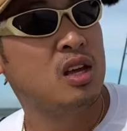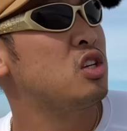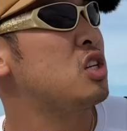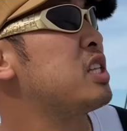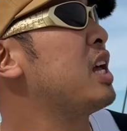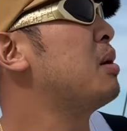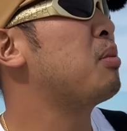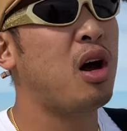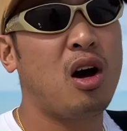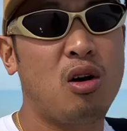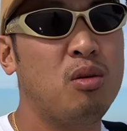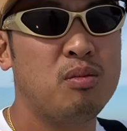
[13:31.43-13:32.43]
Just let them
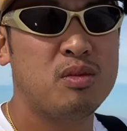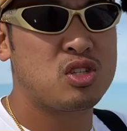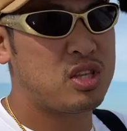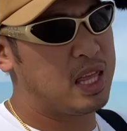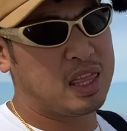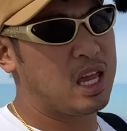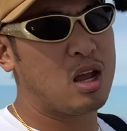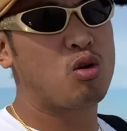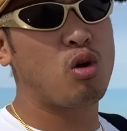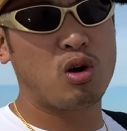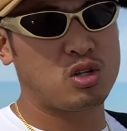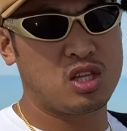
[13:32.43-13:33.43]
go so that they can
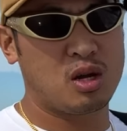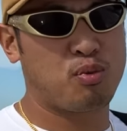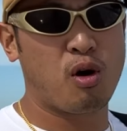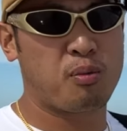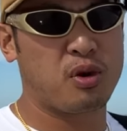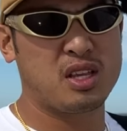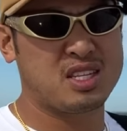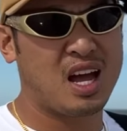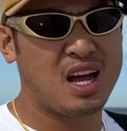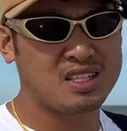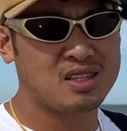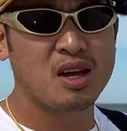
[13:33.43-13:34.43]
grow to the appropriate
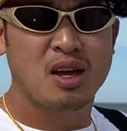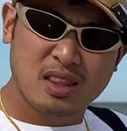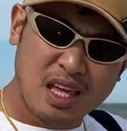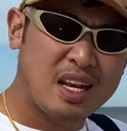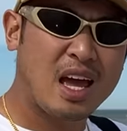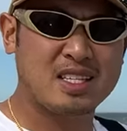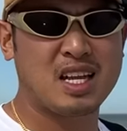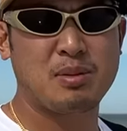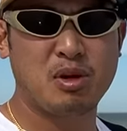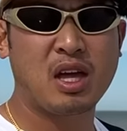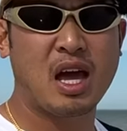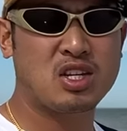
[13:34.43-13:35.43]
size. Then next time
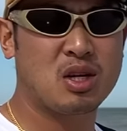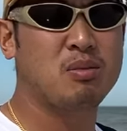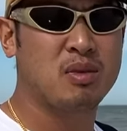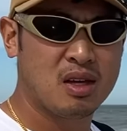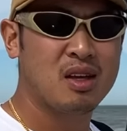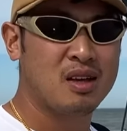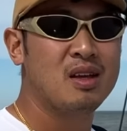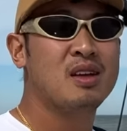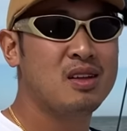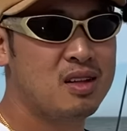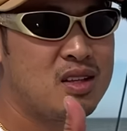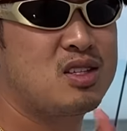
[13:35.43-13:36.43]
you'll catch them,
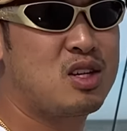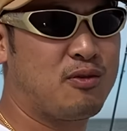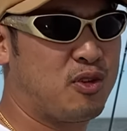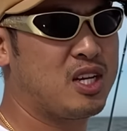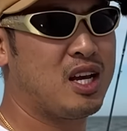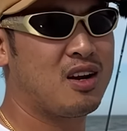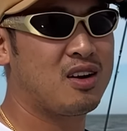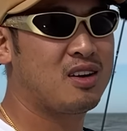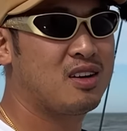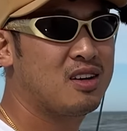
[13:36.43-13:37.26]
it's good for dinner.